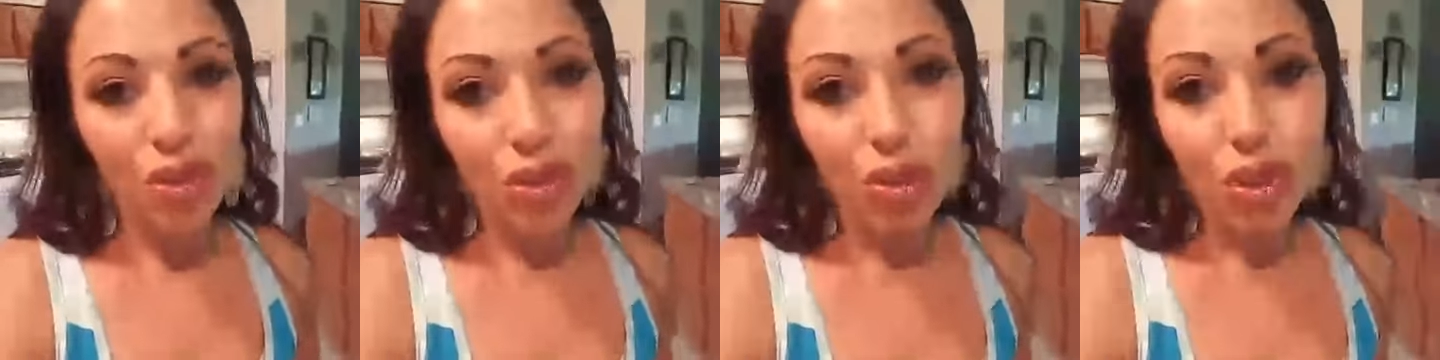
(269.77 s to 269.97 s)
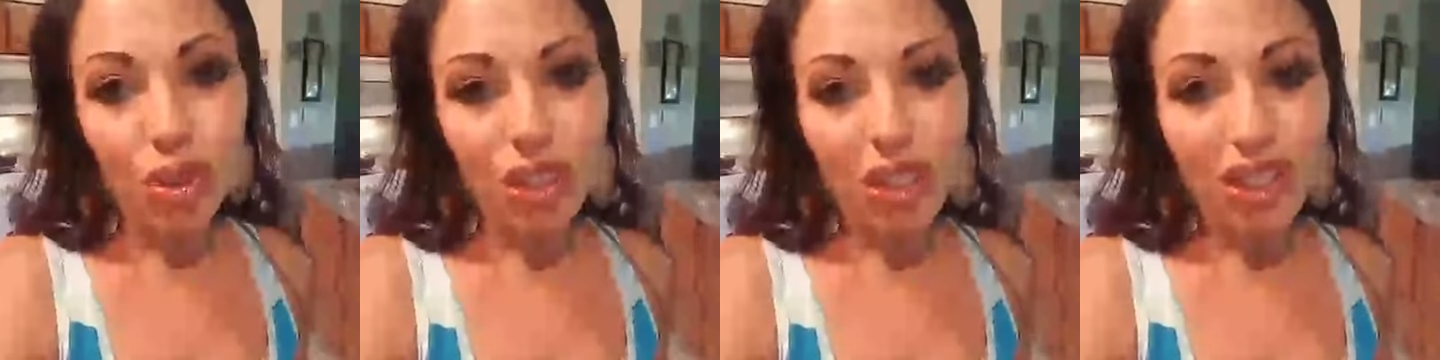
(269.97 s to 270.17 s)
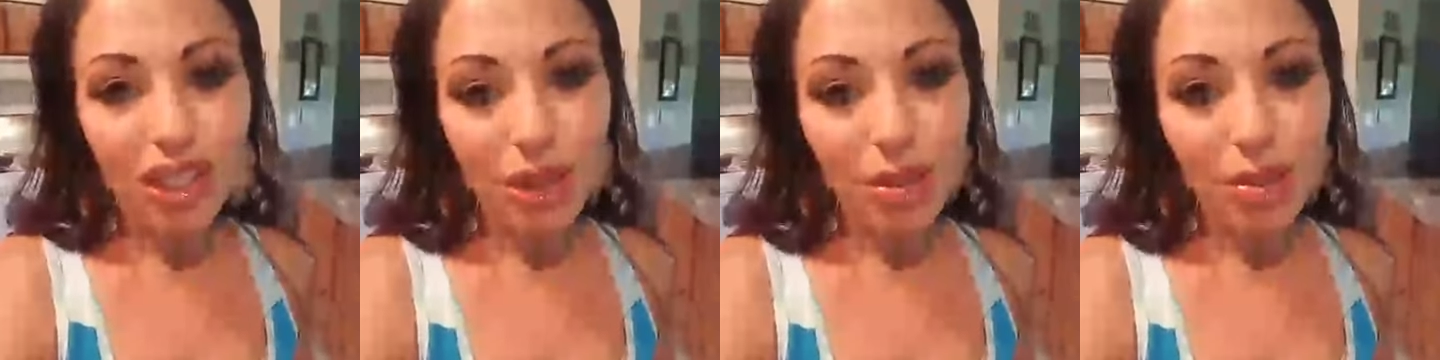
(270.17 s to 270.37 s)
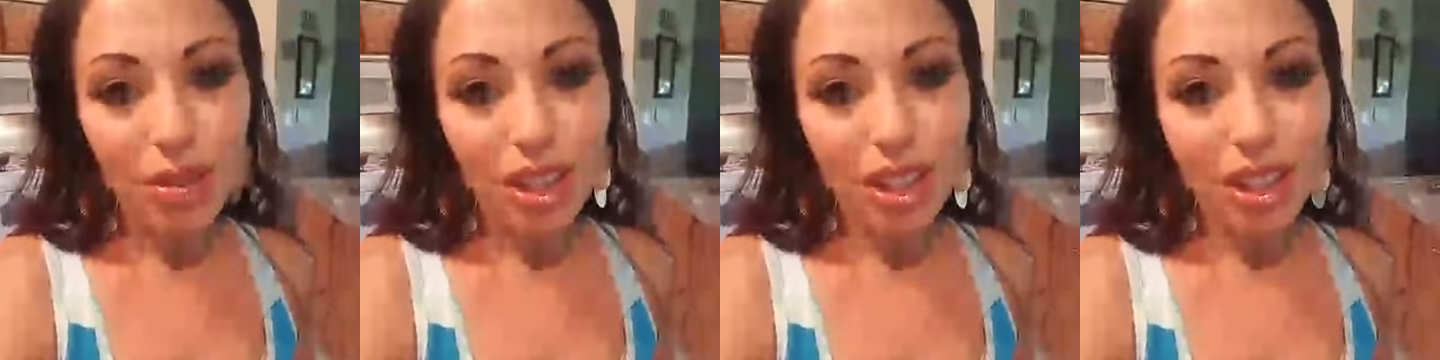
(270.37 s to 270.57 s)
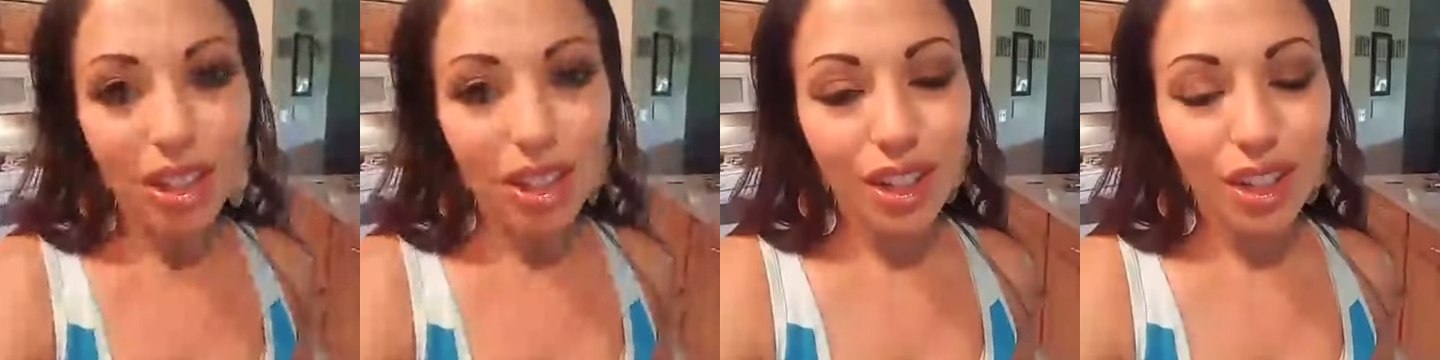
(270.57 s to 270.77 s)
That's why I'm doing the
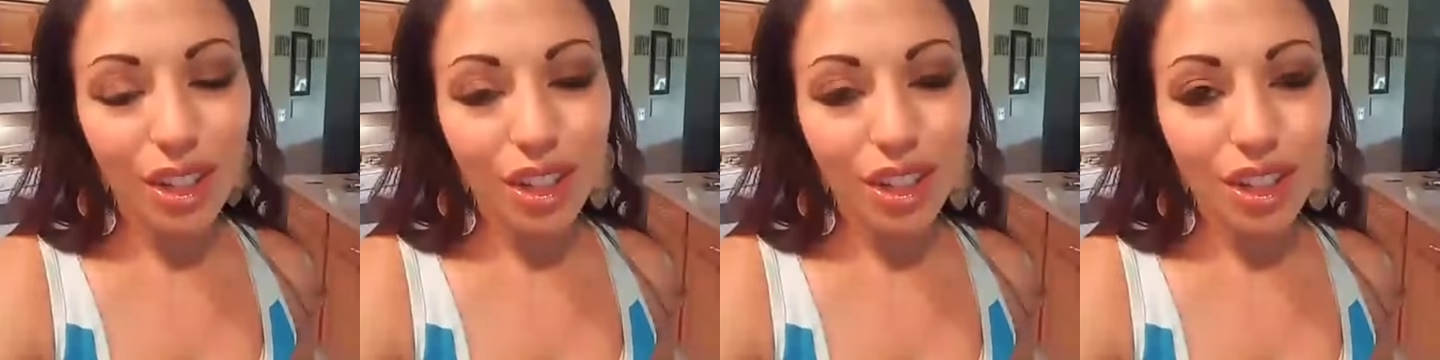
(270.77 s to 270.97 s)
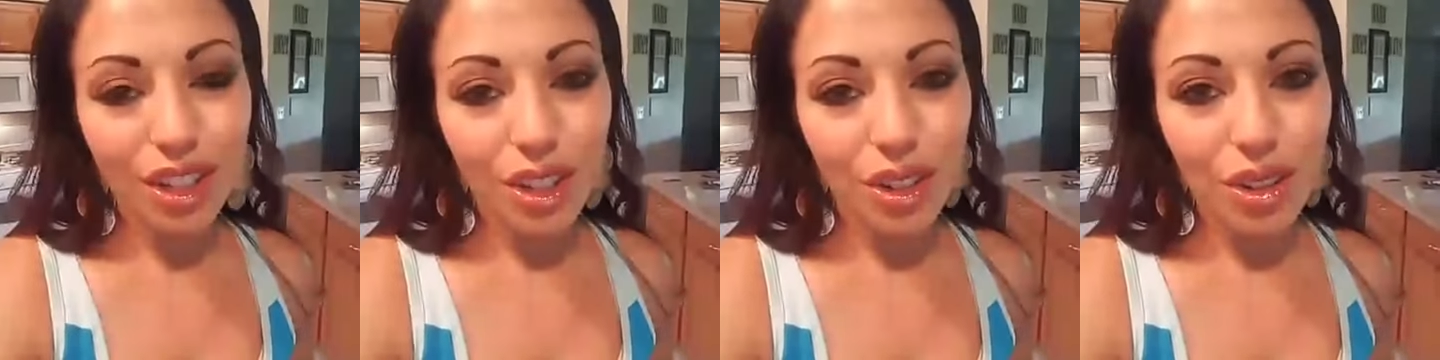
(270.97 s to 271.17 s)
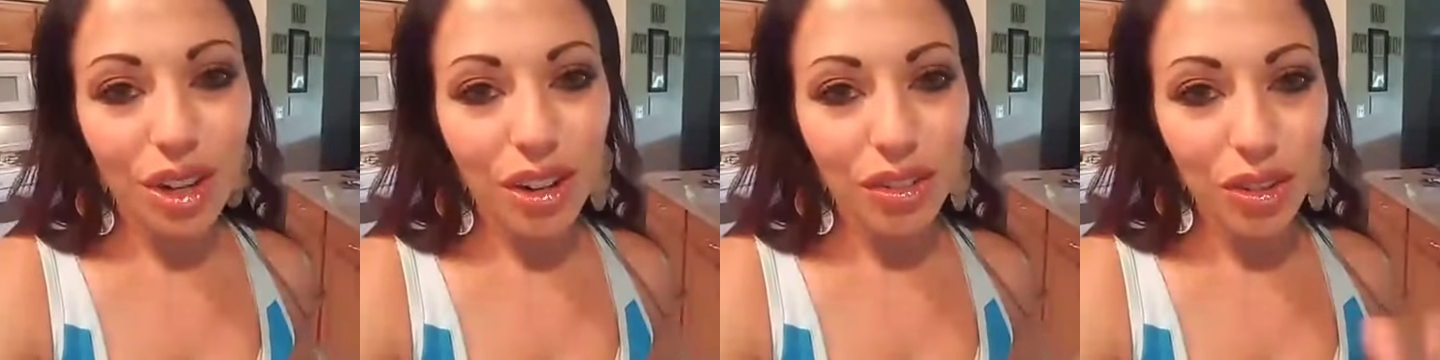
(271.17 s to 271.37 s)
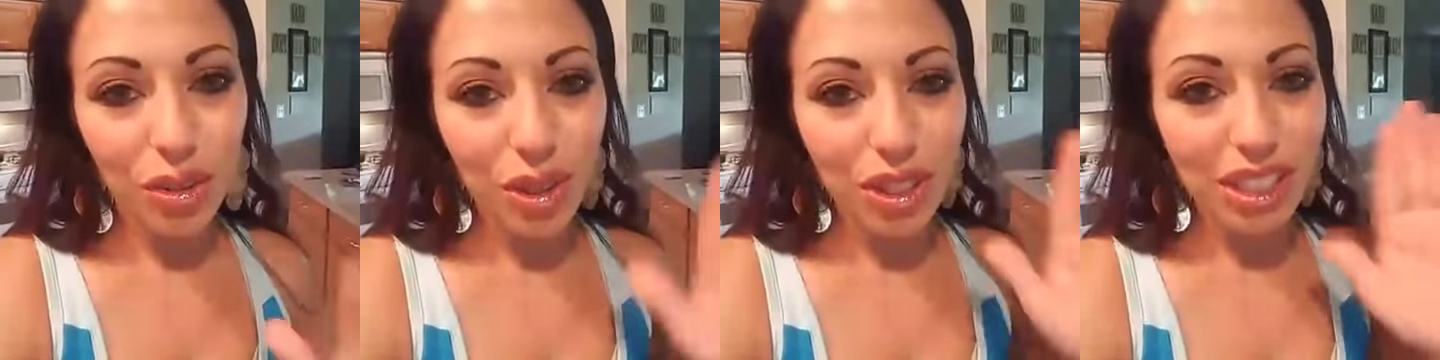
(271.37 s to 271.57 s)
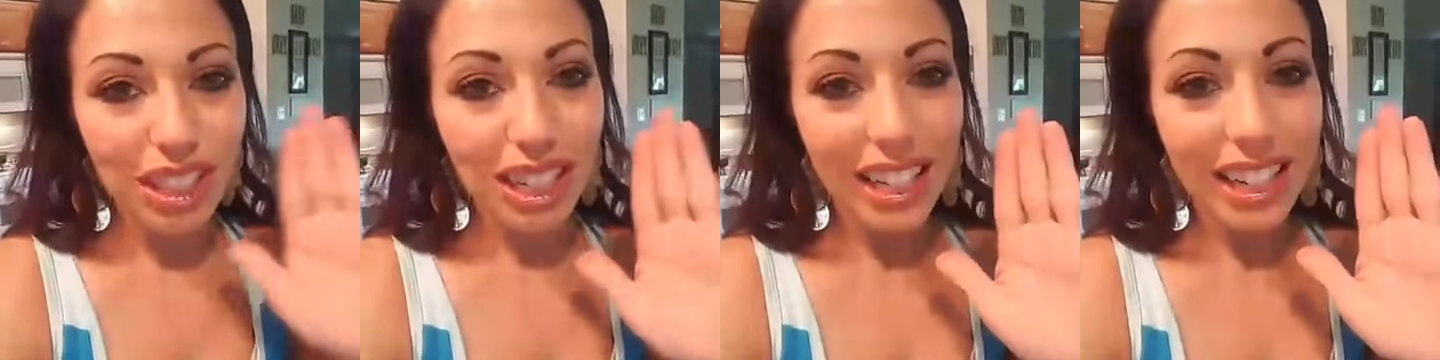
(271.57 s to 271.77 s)
same thing here. So
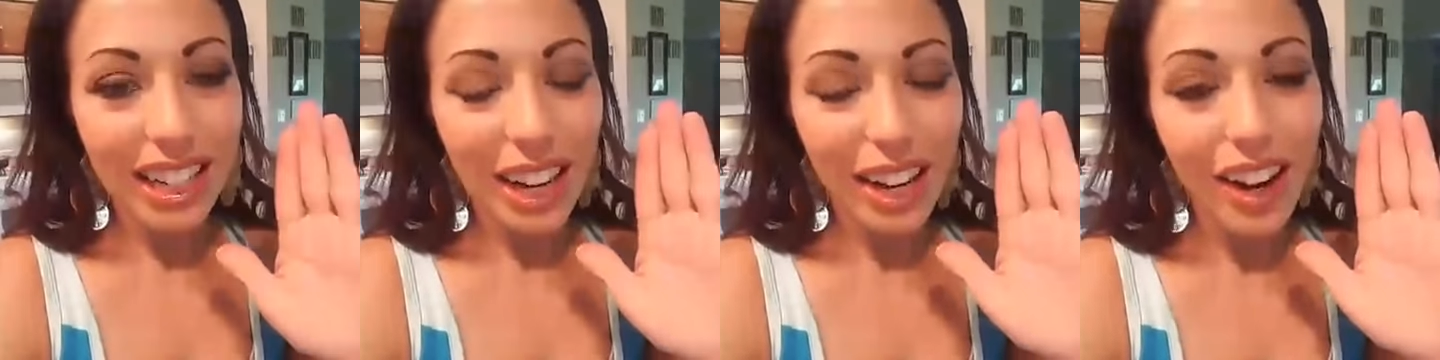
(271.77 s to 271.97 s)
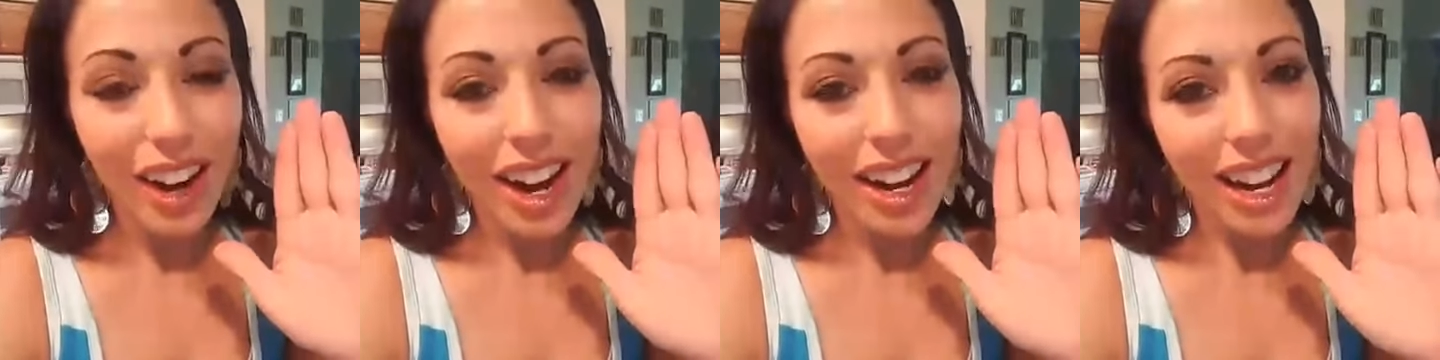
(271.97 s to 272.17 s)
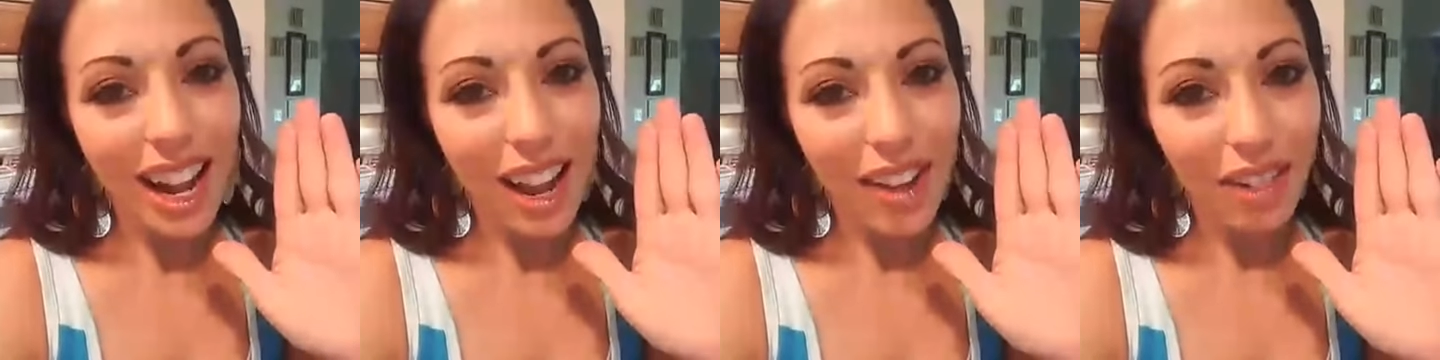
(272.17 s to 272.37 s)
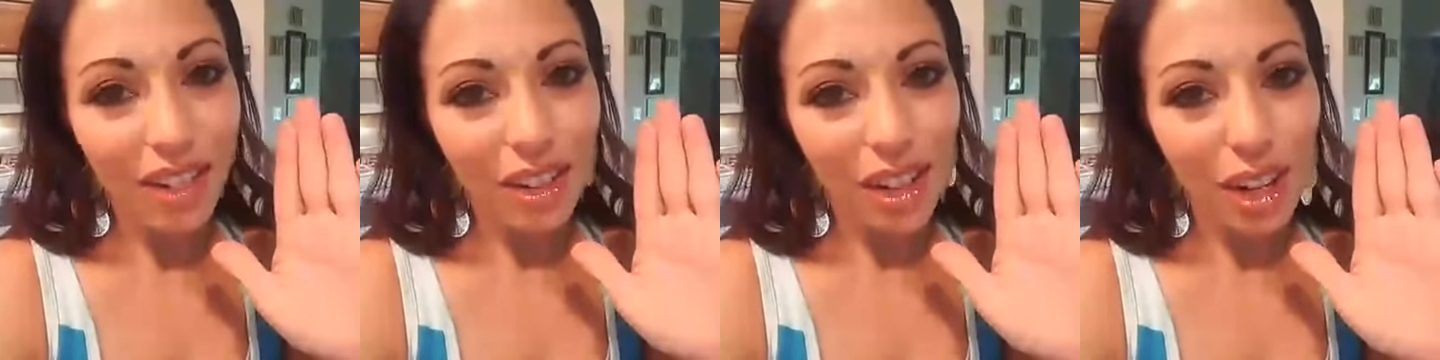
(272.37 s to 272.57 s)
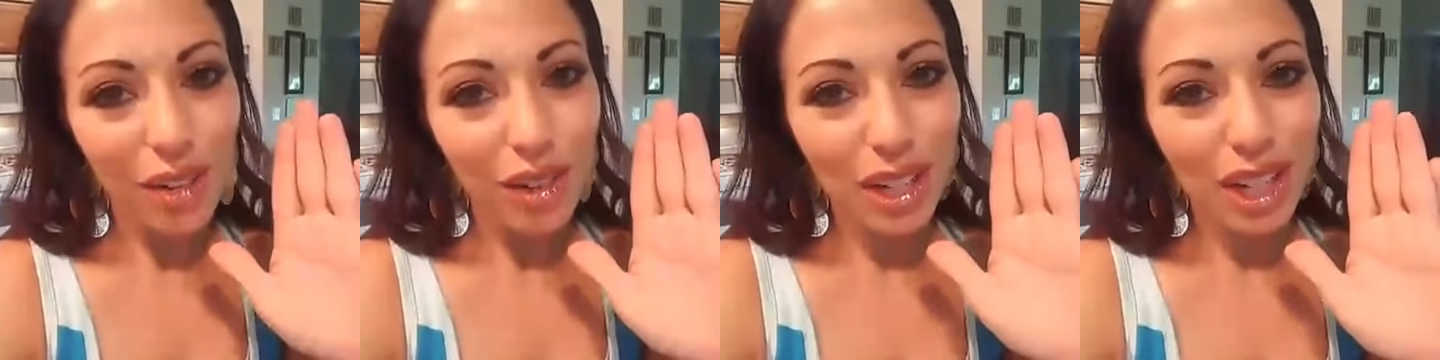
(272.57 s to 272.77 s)
everyone take care and
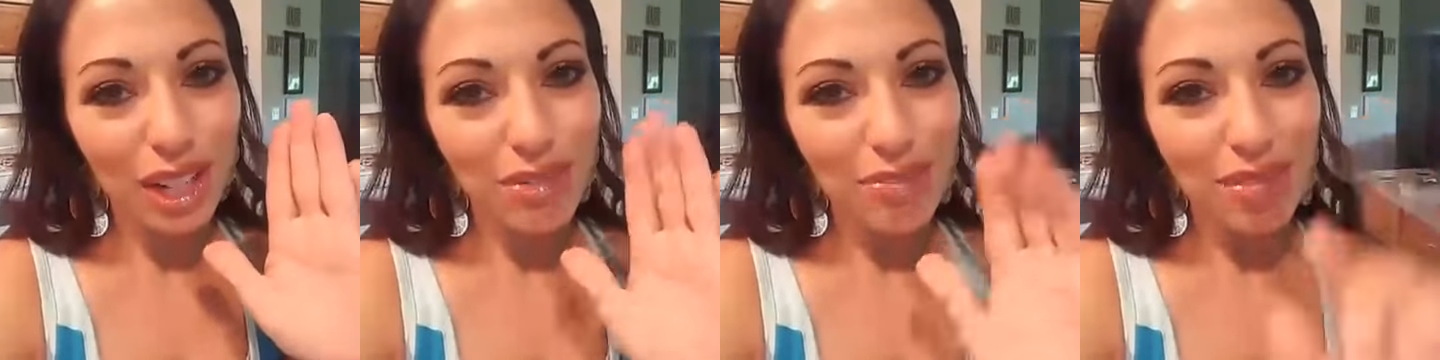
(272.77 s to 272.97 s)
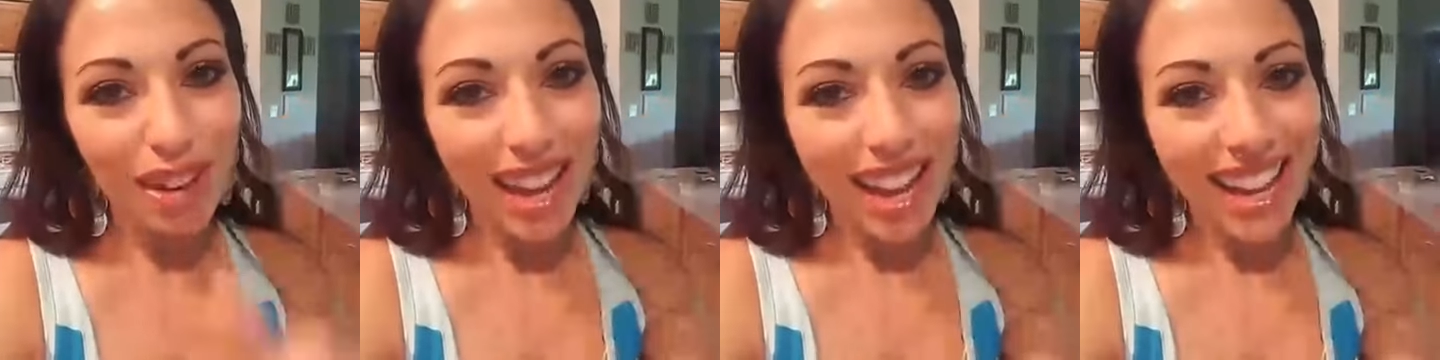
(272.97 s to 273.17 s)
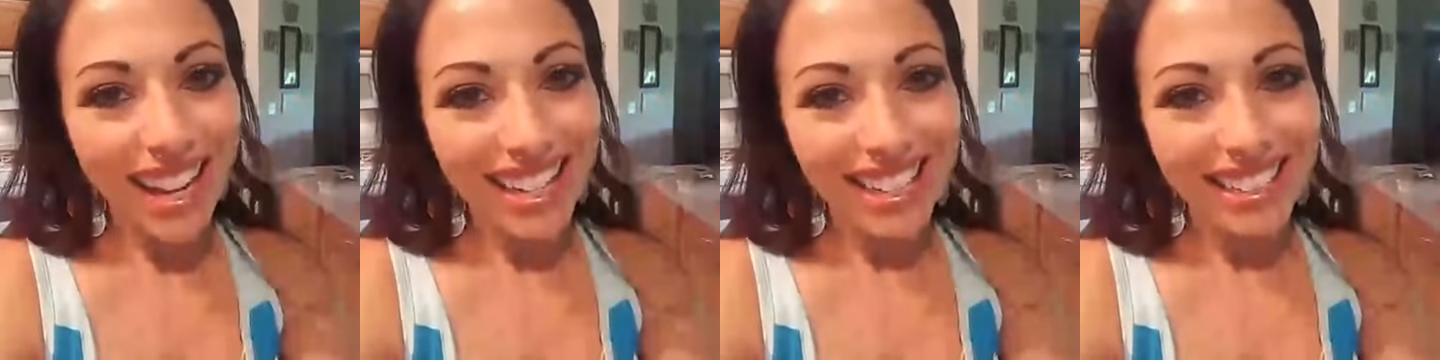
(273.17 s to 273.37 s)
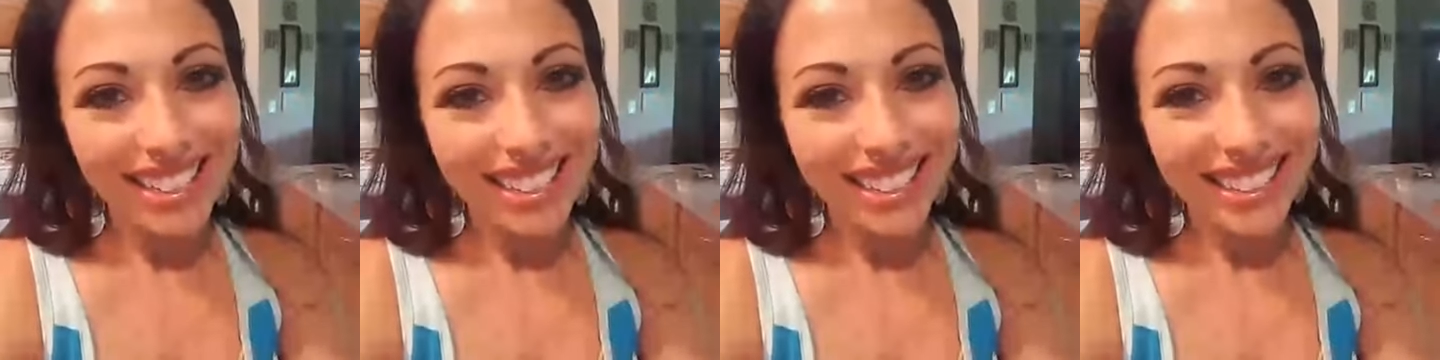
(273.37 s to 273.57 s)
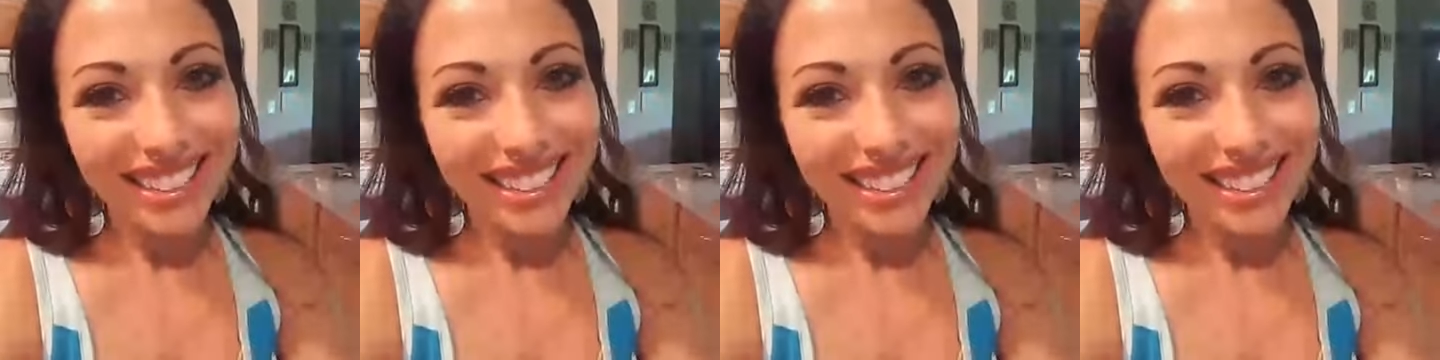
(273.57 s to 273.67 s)
have a great week. Bye.